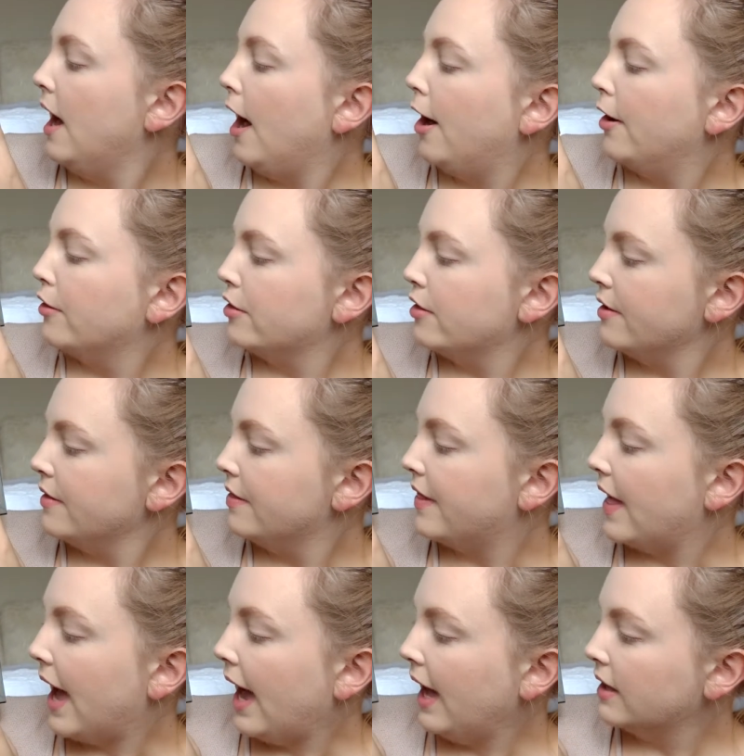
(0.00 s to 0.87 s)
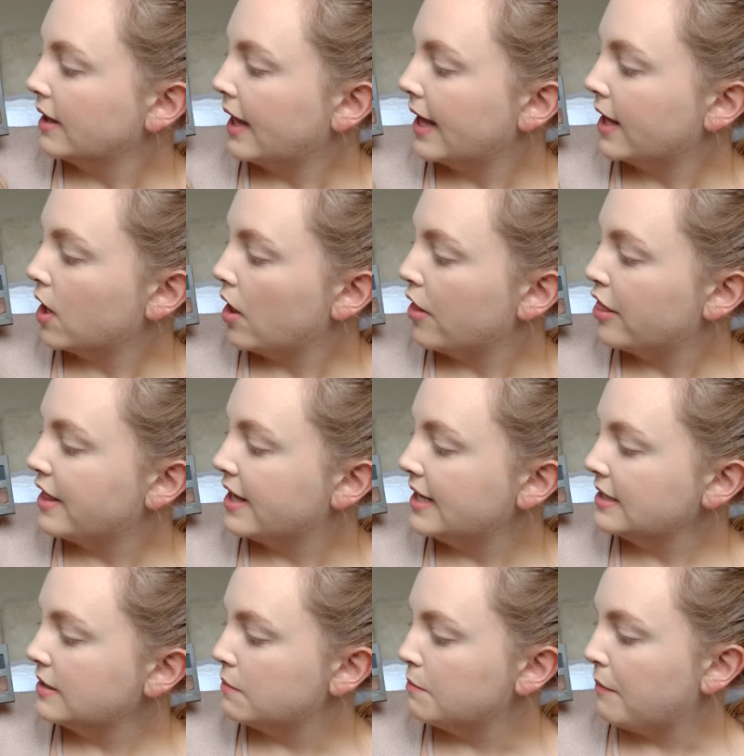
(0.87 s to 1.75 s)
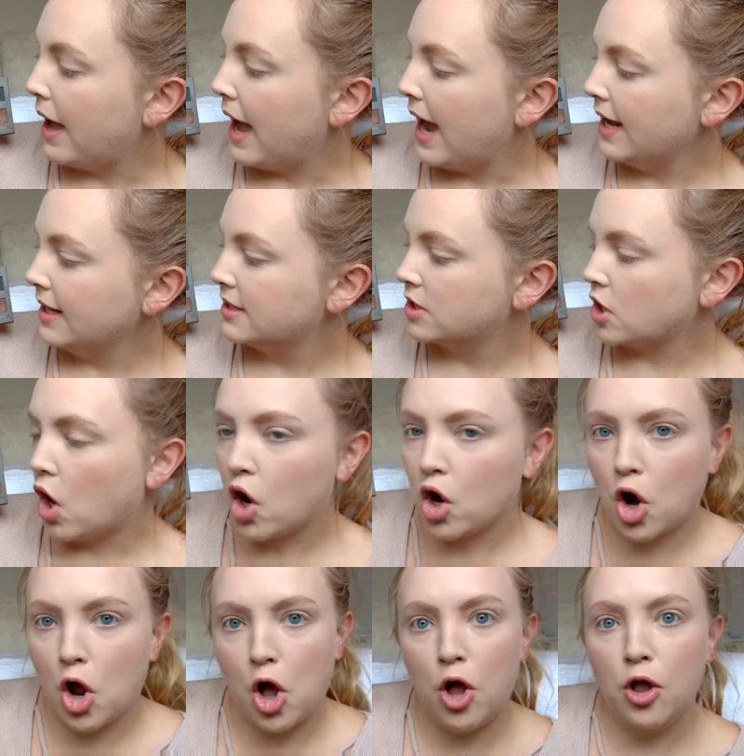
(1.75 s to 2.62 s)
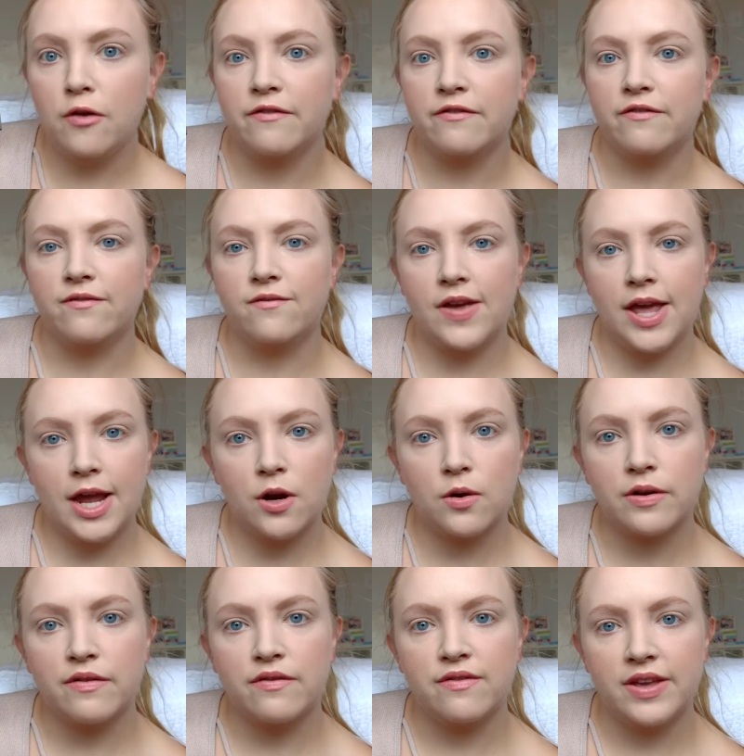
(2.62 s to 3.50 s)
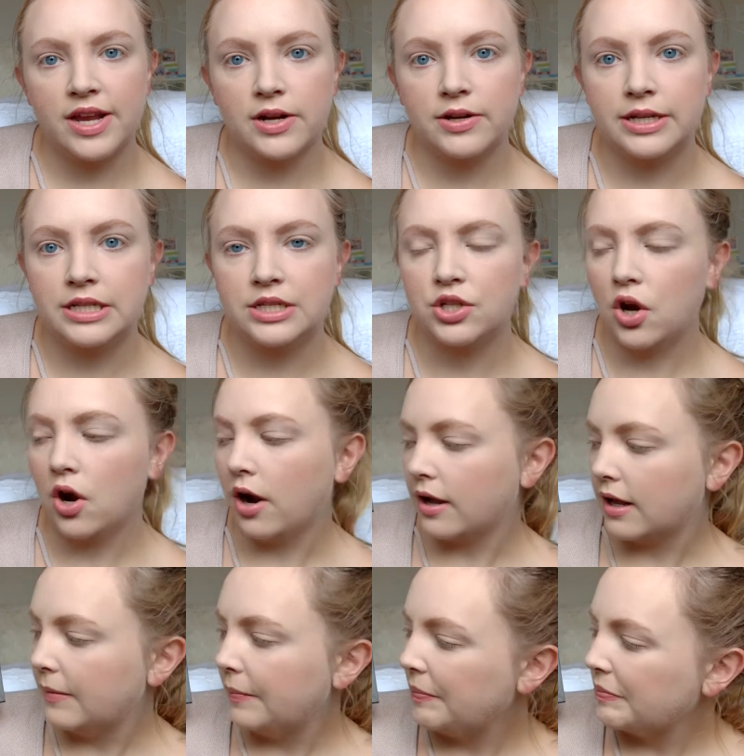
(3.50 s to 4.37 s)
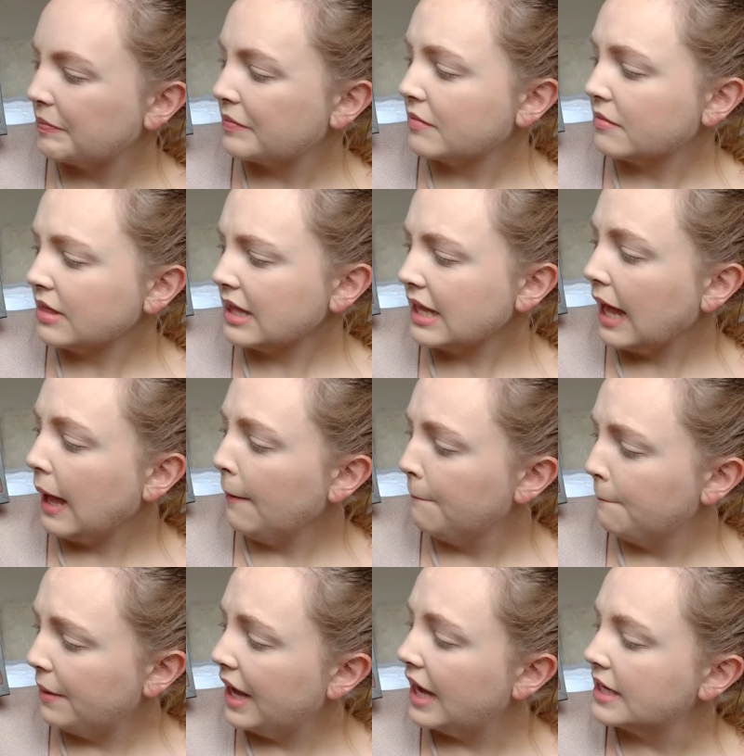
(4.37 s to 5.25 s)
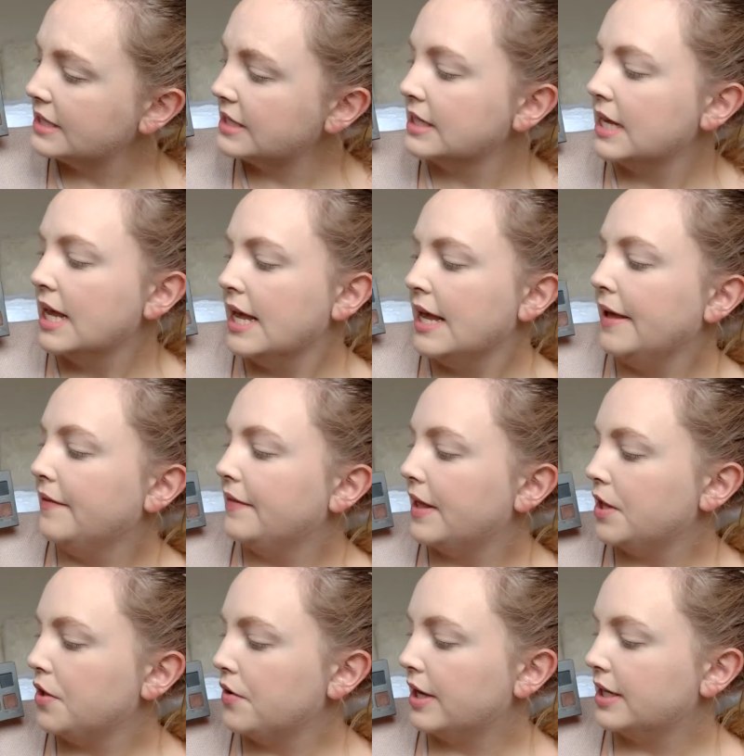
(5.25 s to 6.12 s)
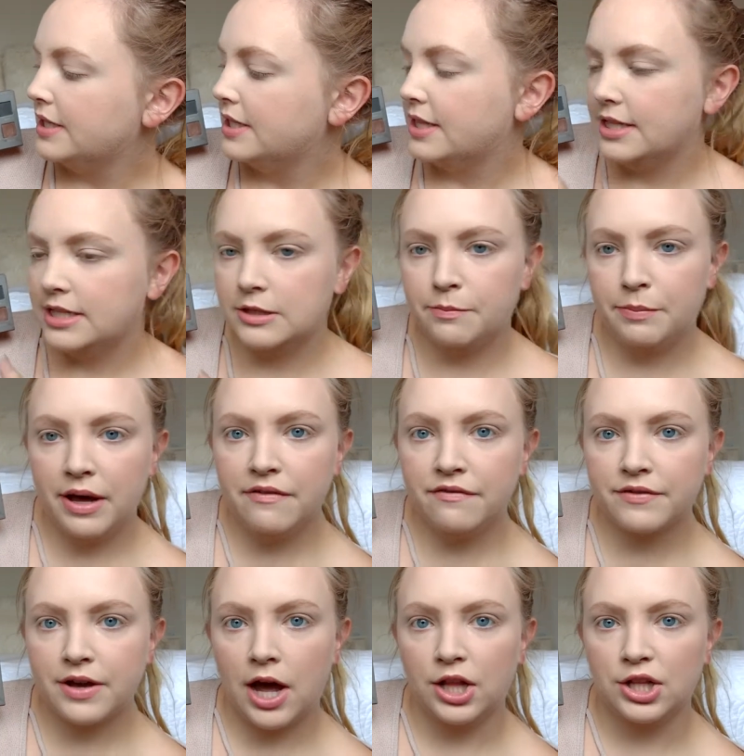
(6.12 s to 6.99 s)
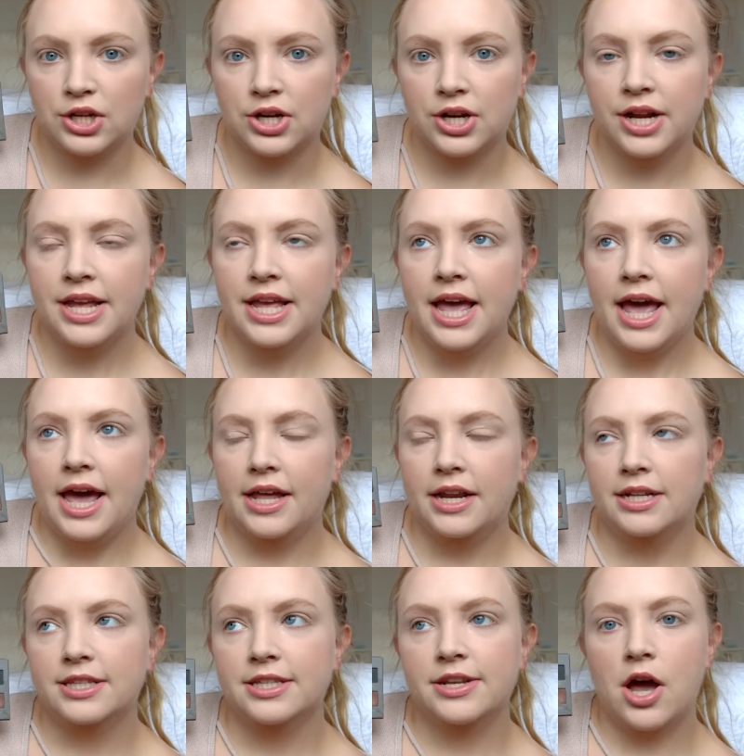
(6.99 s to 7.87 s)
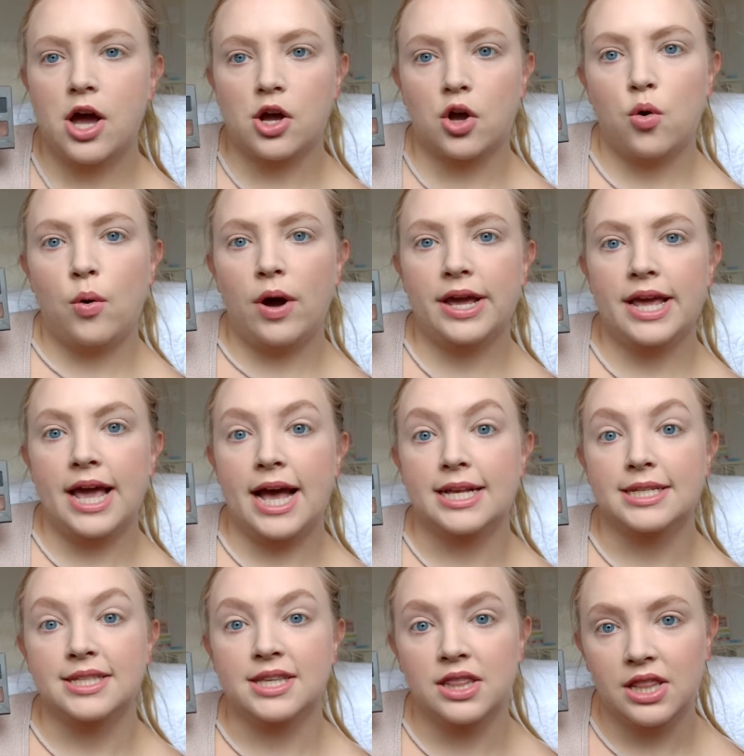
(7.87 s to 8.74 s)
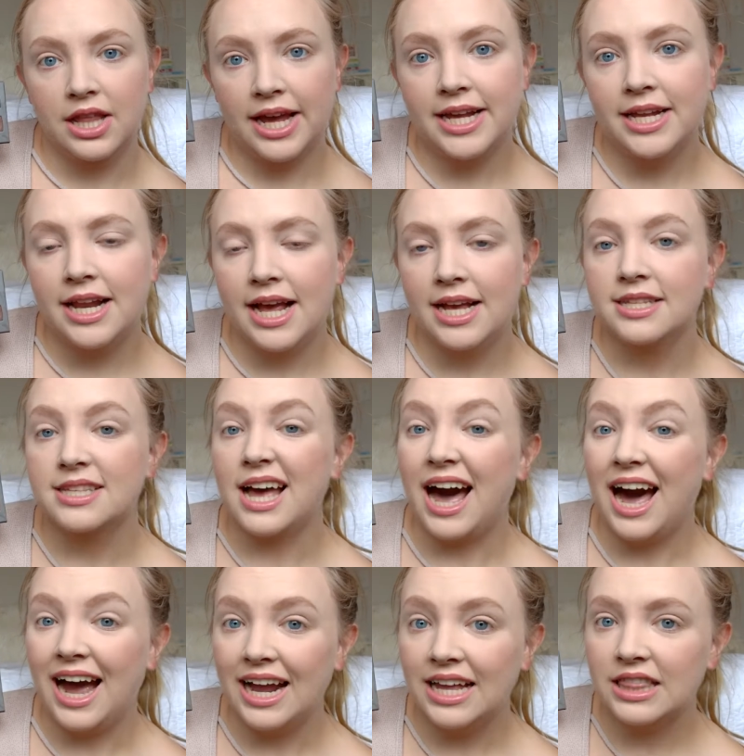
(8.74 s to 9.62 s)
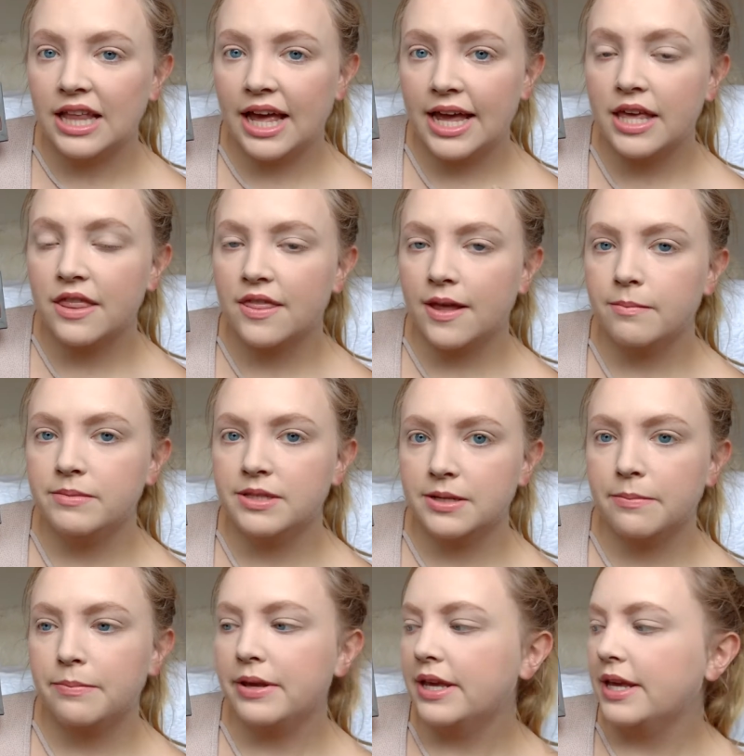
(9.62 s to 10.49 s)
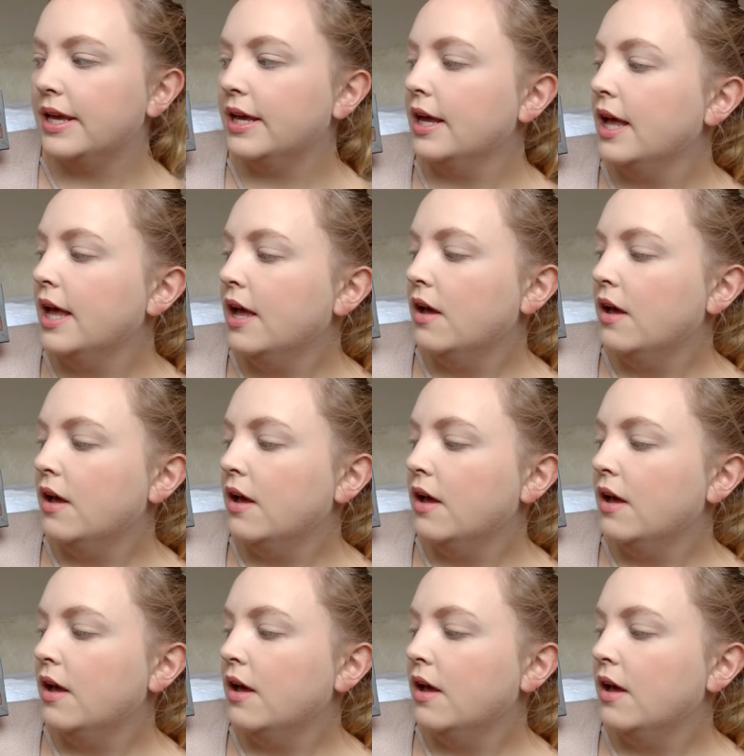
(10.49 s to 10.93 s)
Other than that, like these mattes are all very, very dark. But then you get to this buff color and it's not quite as light as I like them to be.